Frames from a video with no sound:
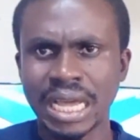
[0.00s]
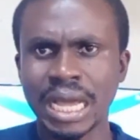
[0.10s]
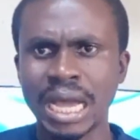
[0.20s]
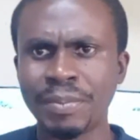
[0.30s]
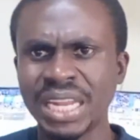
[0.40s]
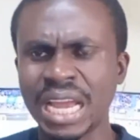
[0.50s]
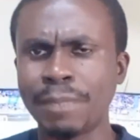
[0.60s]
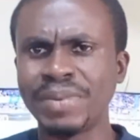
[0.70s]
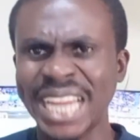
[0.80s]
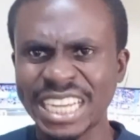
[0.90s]

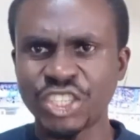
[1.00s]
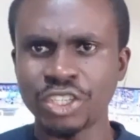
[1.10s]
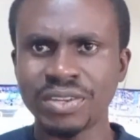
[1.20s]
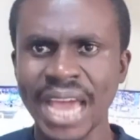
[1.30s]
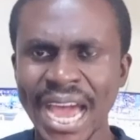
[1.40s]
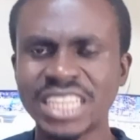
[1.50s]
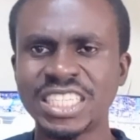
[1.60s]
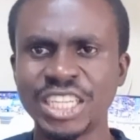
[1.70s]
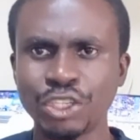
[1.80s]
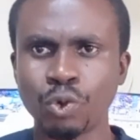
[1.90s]
abduction at
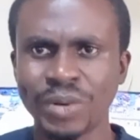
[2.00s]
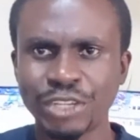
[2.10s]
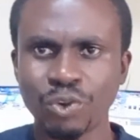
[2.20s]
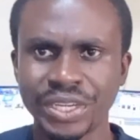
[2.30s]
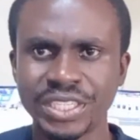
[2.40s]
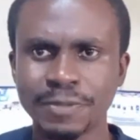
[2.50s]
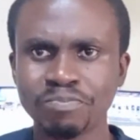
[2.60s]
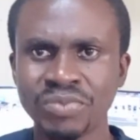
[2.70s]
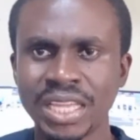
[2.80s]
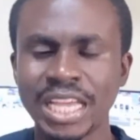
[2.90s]
the shoulder joint.
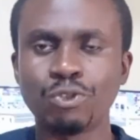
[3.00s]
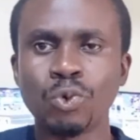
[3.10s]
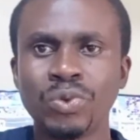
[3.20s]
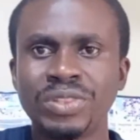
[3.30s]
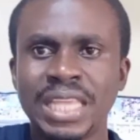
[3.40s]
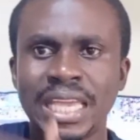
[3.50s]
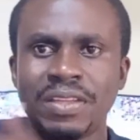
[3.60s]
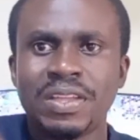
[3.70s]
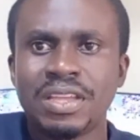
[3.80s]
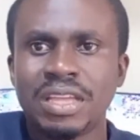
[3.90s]
And so
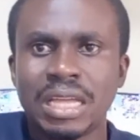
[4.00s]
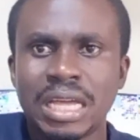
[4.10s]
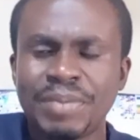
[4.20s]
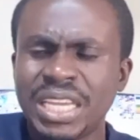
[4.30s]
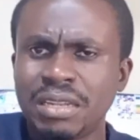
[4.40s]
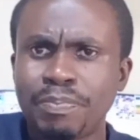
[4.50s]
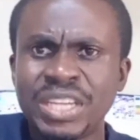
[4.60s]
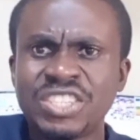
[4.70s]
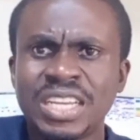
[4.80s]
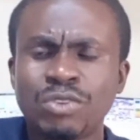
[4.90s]
the
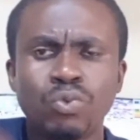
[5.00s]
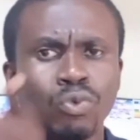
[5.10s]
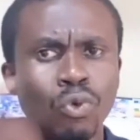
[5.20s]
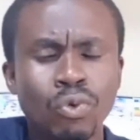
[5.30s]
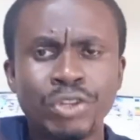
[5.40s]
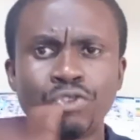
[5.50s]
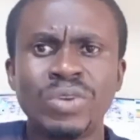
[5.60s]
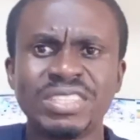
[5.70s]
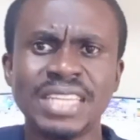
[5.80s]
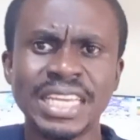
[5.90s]
patient will go into
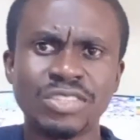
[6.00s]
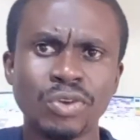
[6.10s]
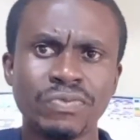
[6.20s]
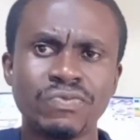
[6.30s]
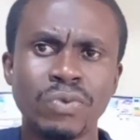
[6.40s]
a state of